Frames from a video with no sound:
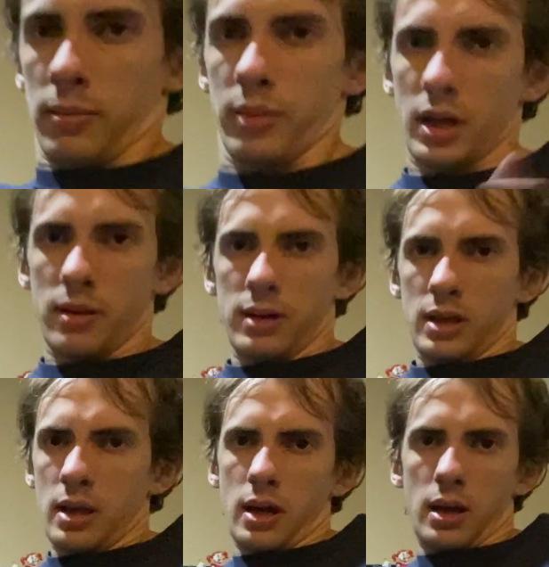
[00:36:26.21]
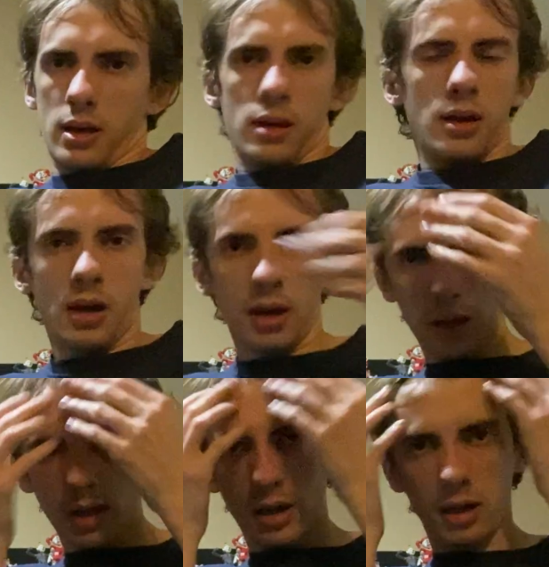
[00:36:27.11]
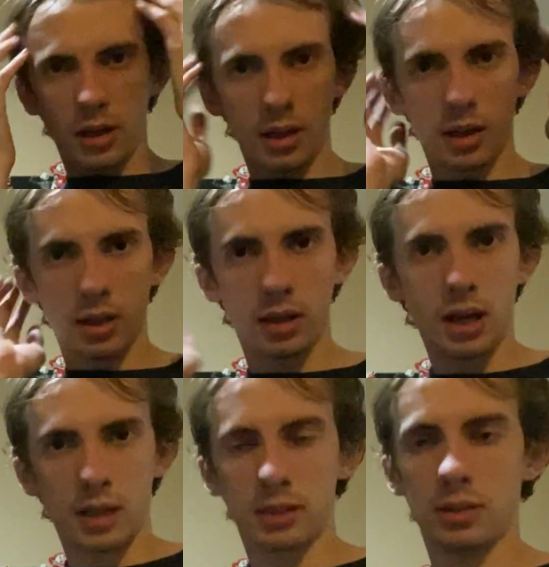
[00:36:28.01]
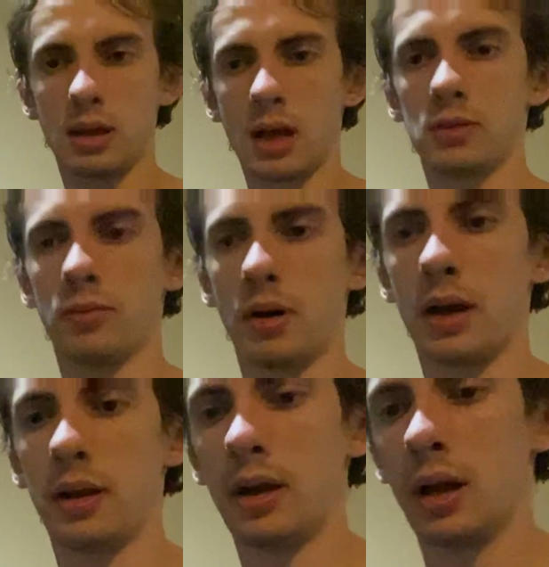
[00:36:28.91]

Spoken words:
But I mean, hey, that's what.